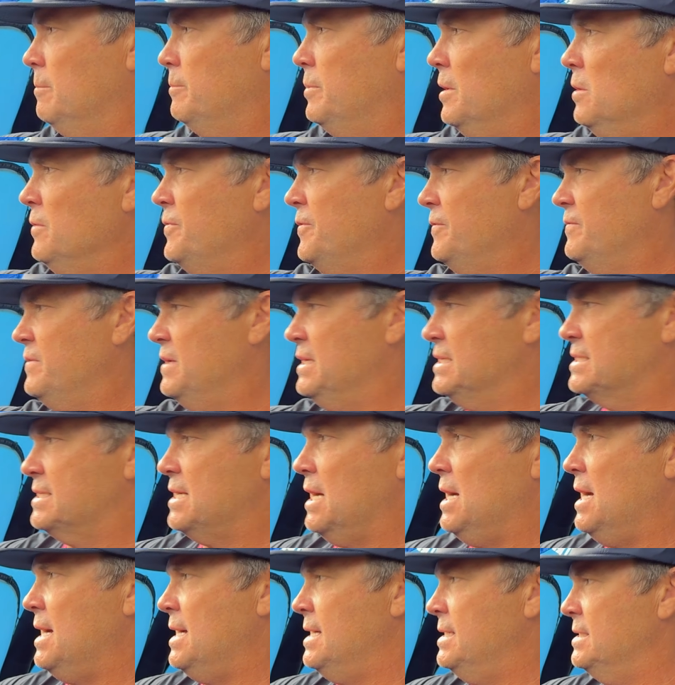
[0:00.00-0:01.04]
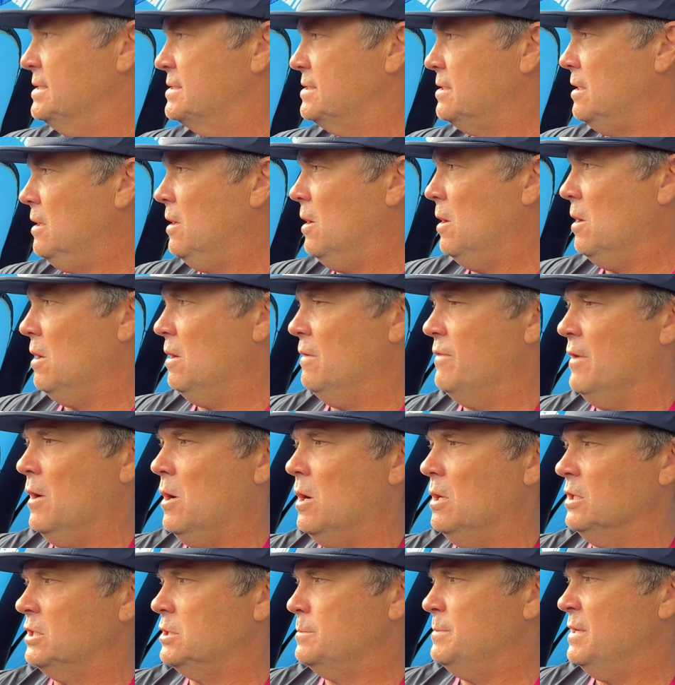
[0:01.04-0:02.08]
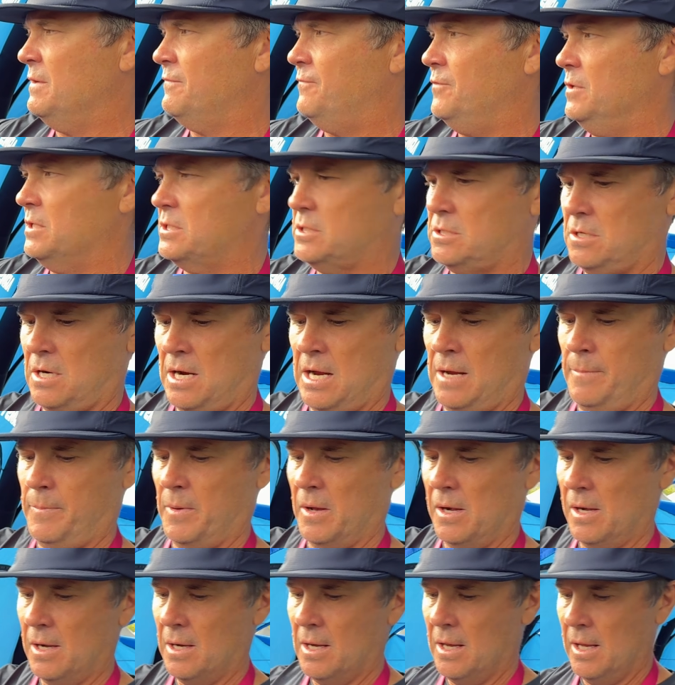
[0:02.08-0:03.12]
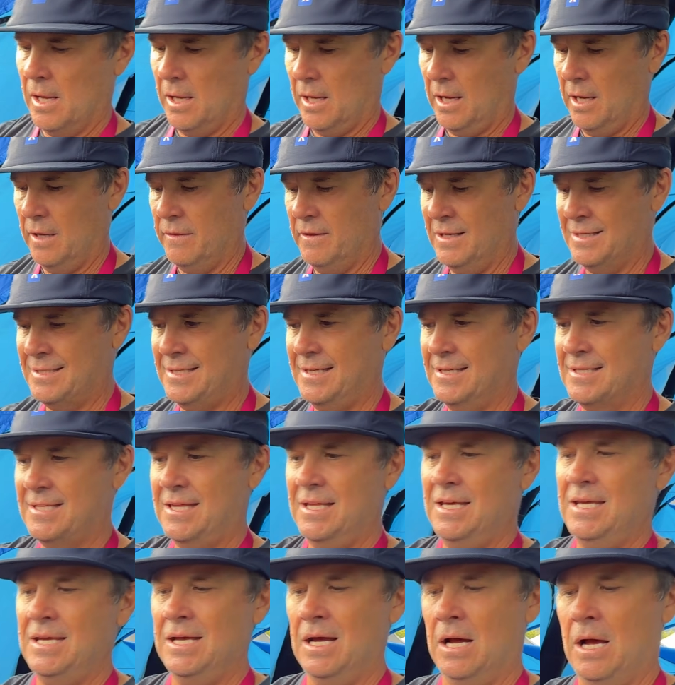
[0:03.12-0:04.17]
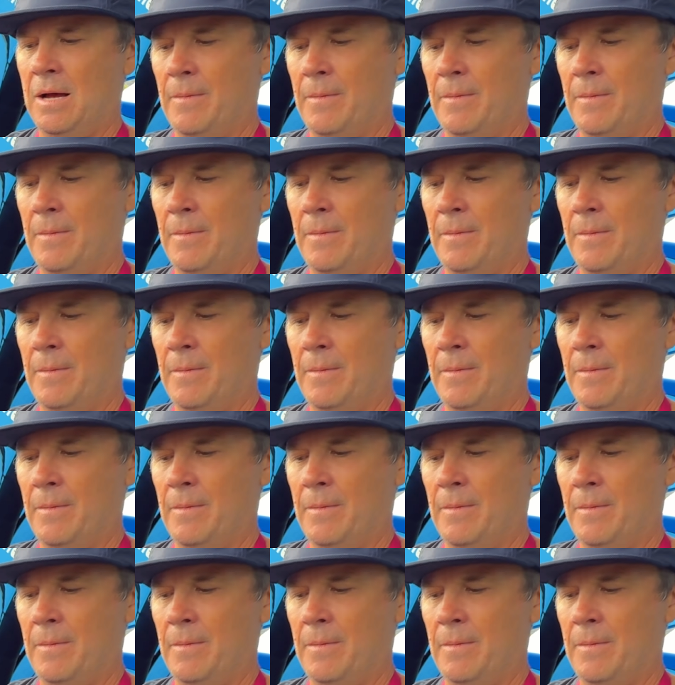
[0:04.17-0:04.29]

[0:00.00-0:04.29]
Both of these guys are the ultimate foot strap, and this is the